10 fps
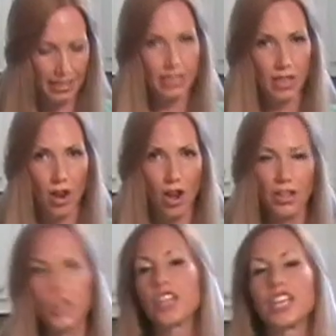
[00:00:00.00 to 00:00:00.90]
these on
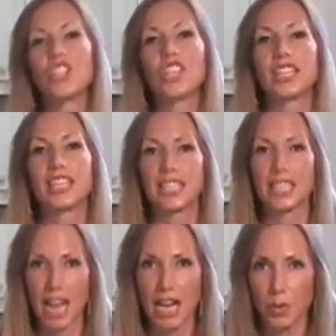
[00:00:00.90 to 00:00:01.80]
a cookie sheet that's
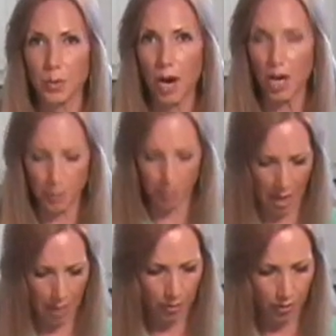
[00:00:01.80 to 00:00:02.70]
lined with parchment
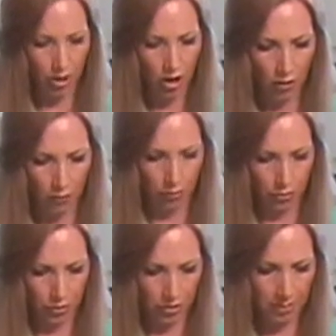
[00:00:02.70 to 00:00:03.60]
paper for
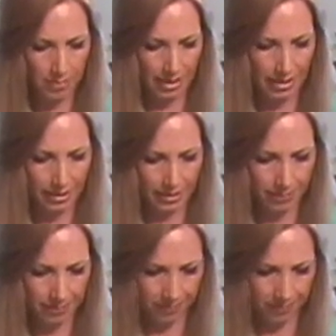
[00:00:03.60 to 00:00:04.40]
30 minutes.